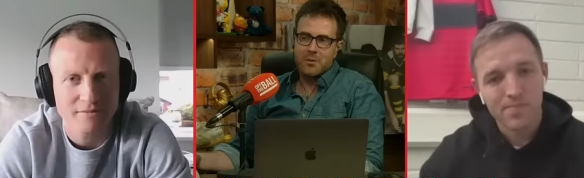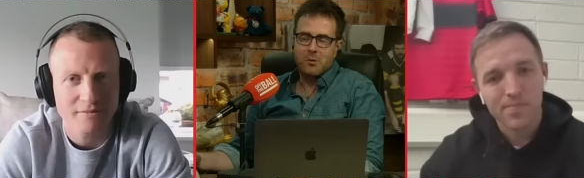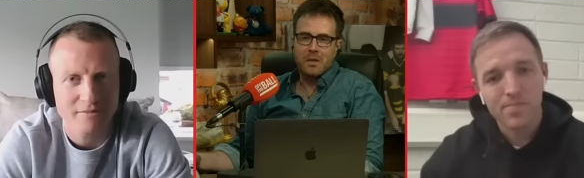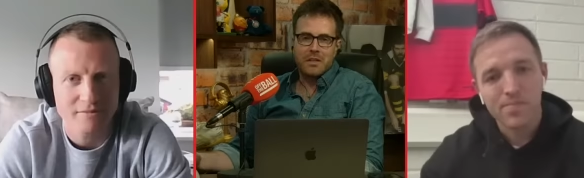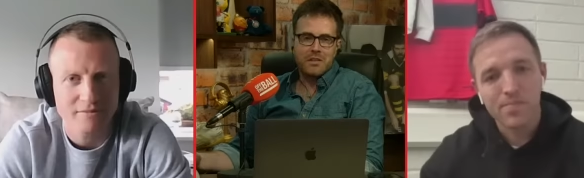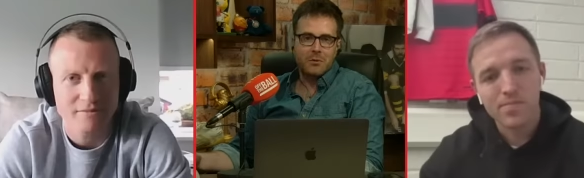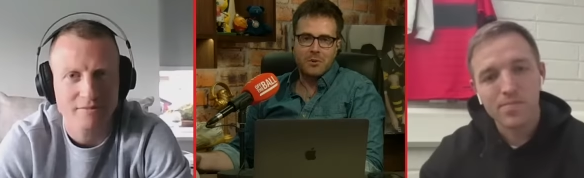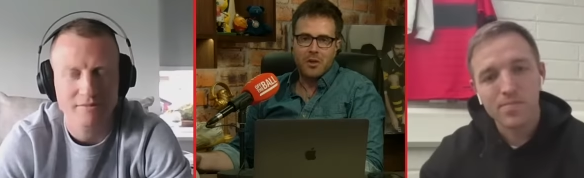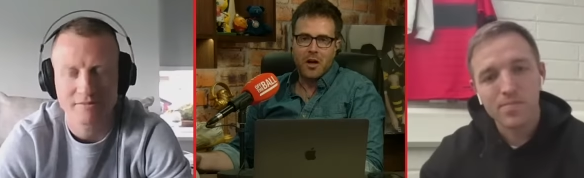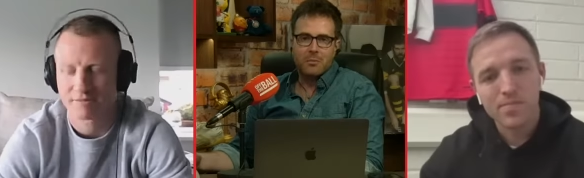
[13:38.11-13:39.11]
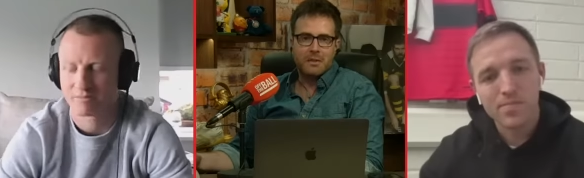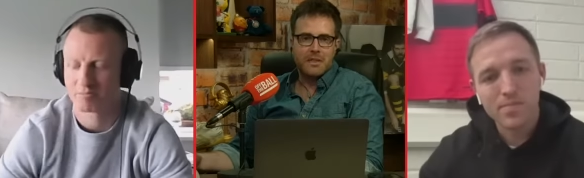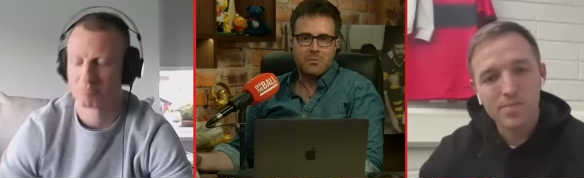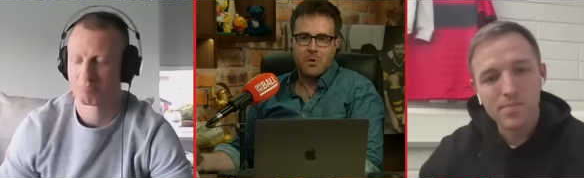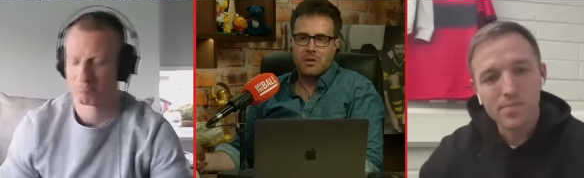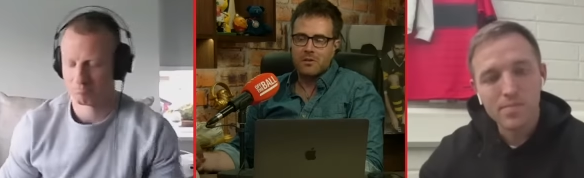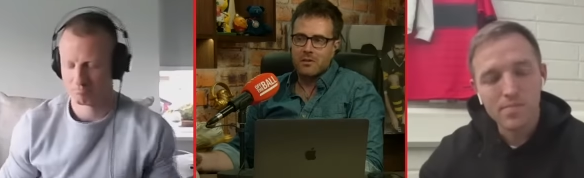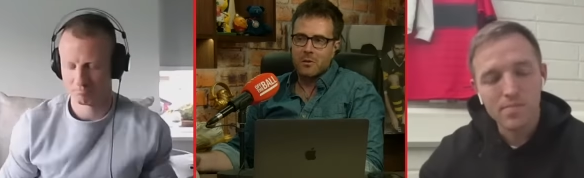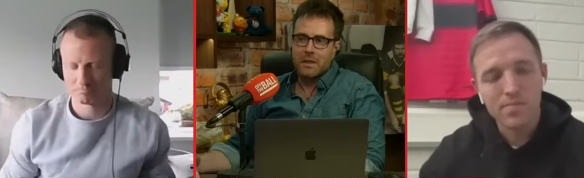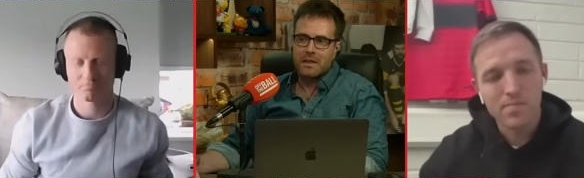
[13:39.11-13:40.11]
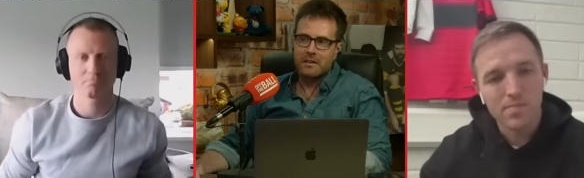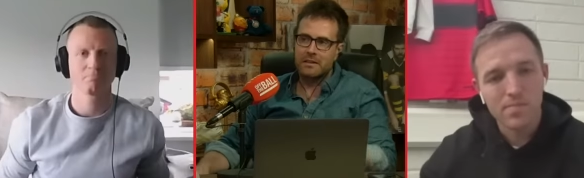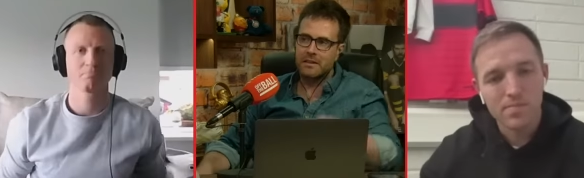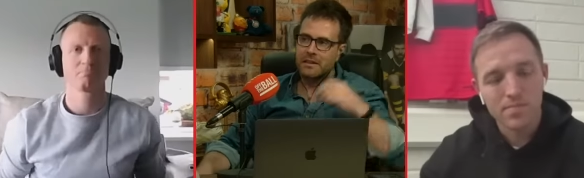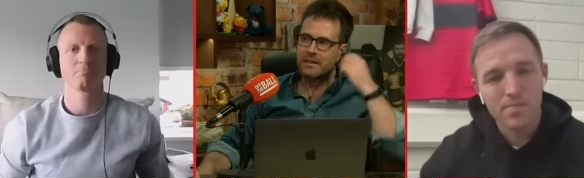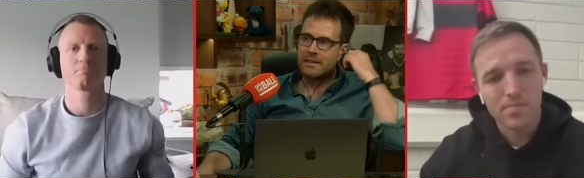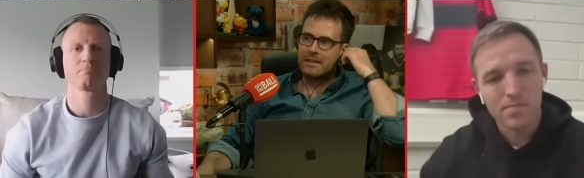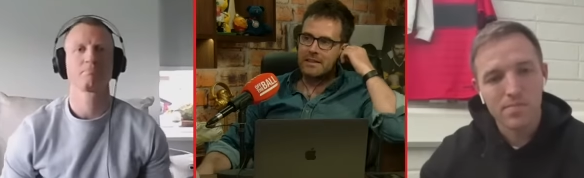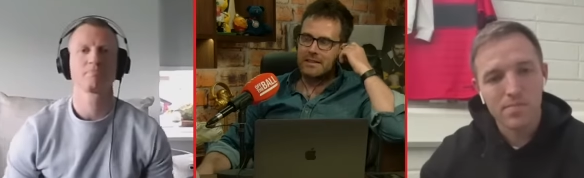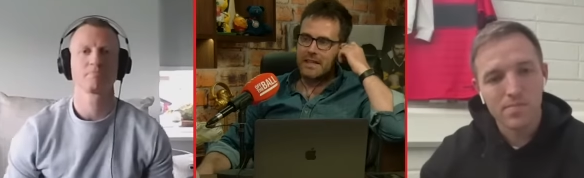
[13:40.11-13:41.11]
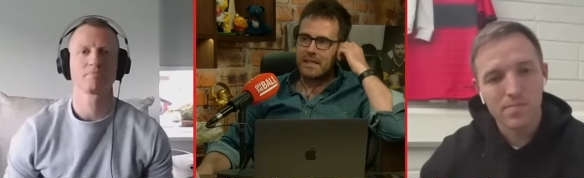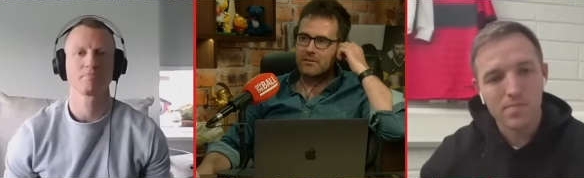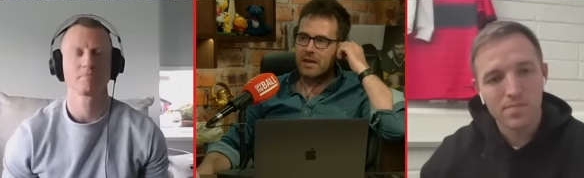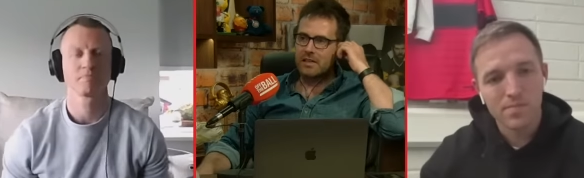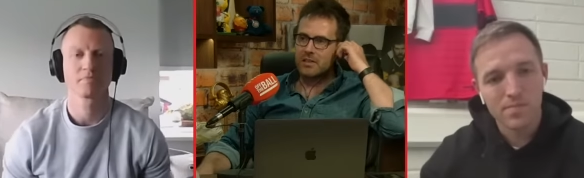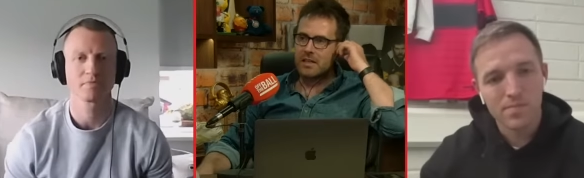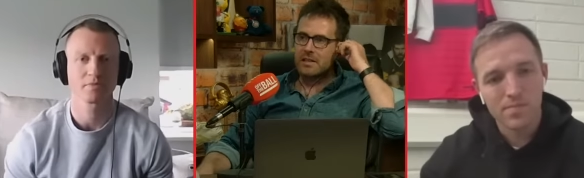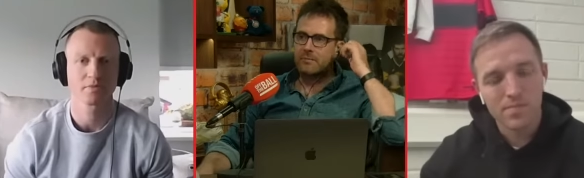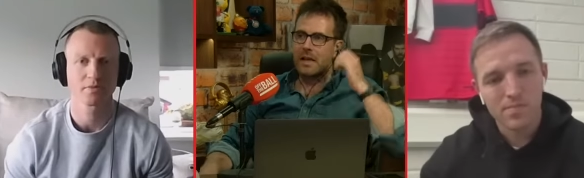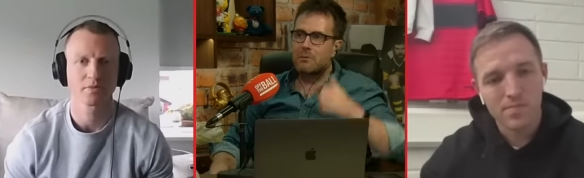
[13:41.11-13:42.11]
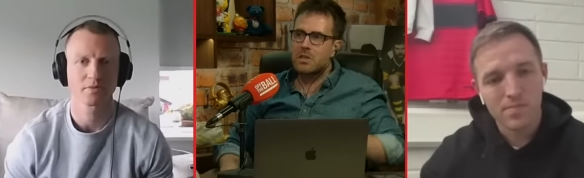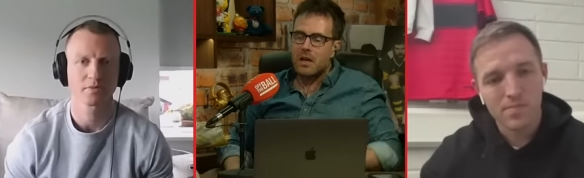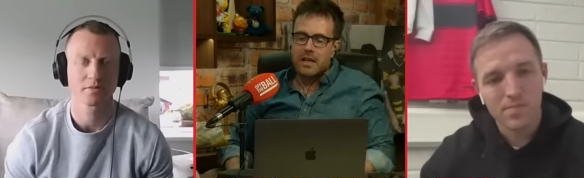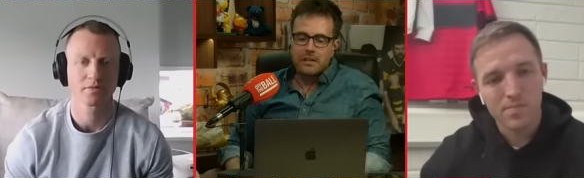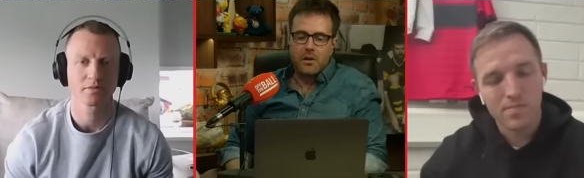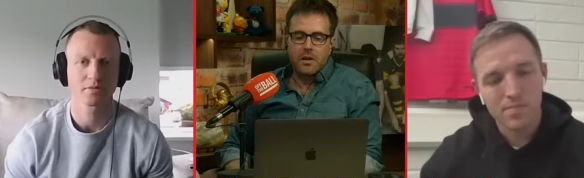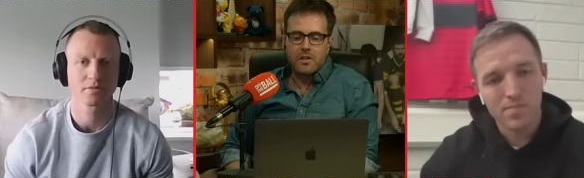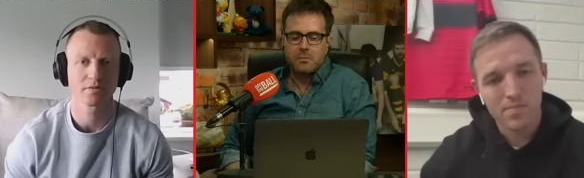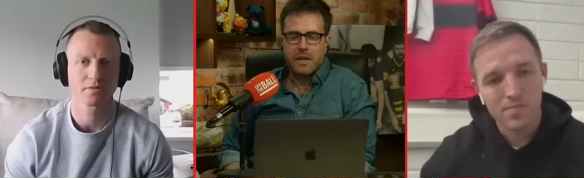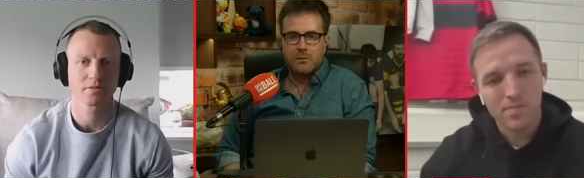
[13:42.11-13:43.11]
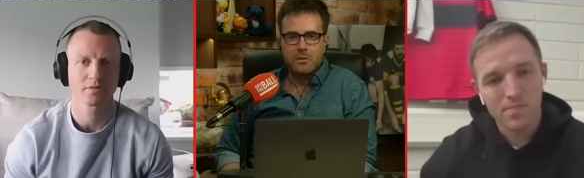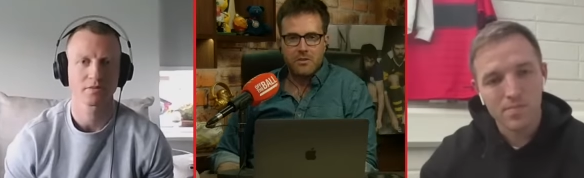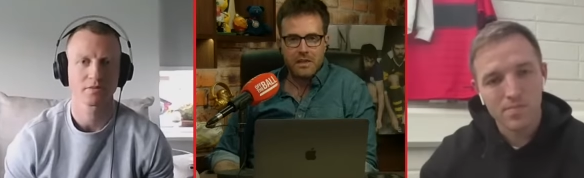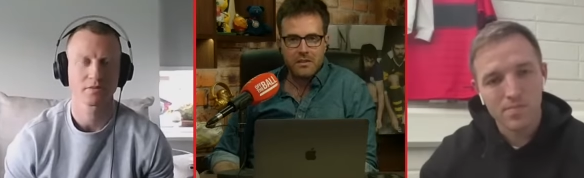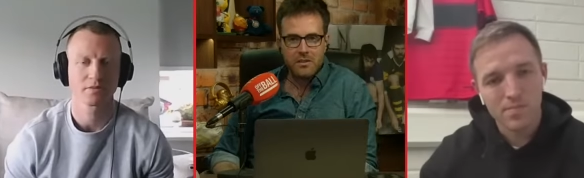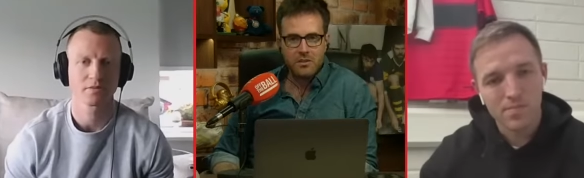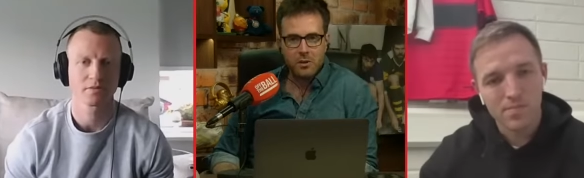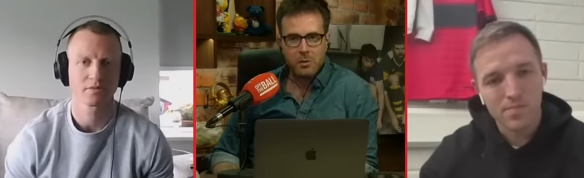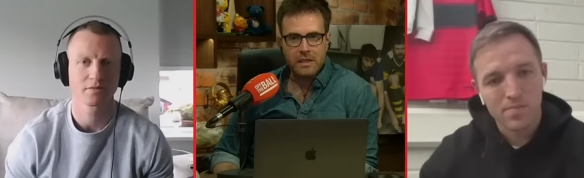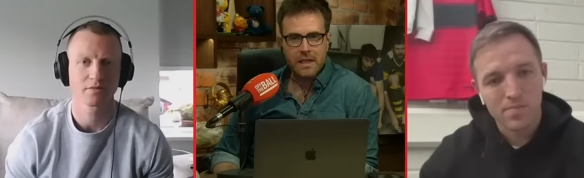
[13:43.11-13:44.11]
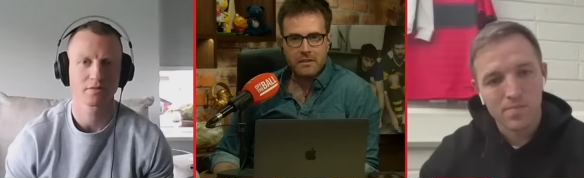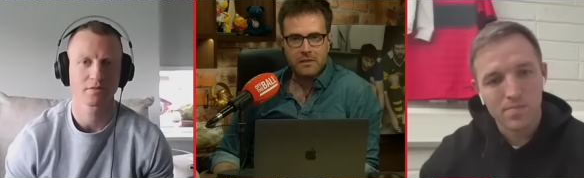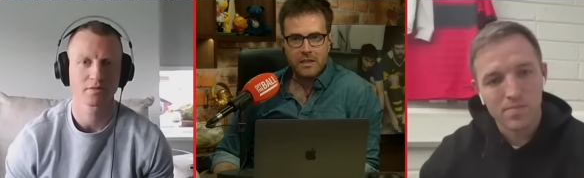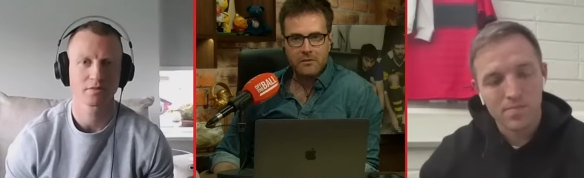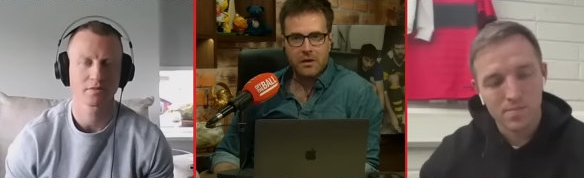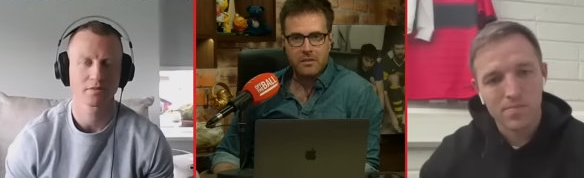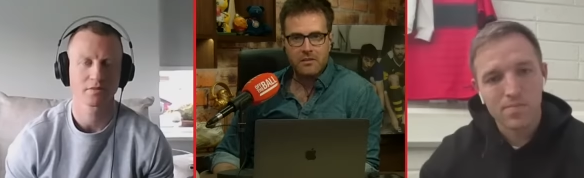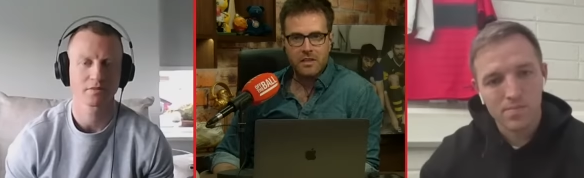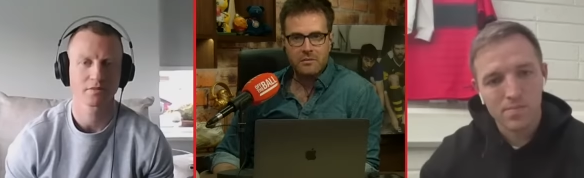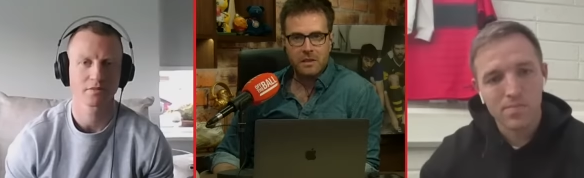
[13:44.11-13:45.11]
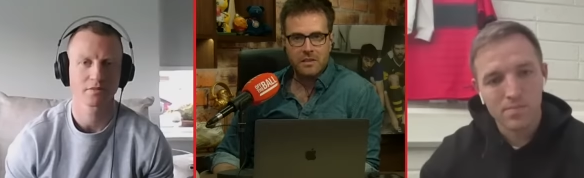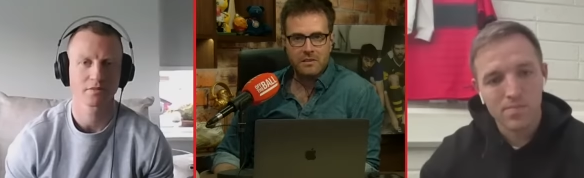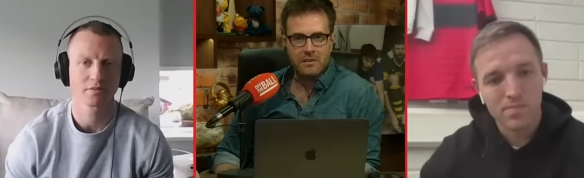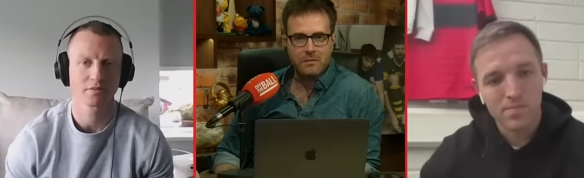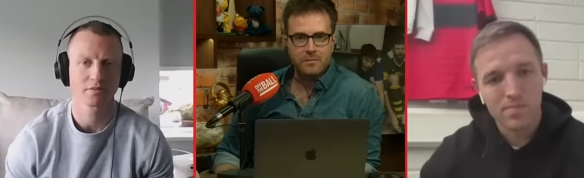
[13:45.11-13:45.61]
Speaker 1: Dublin are so sharp at this point and so in it, and they take advantage. That was kind of awesome. That was vintage Dublin, that 5-6 minutes.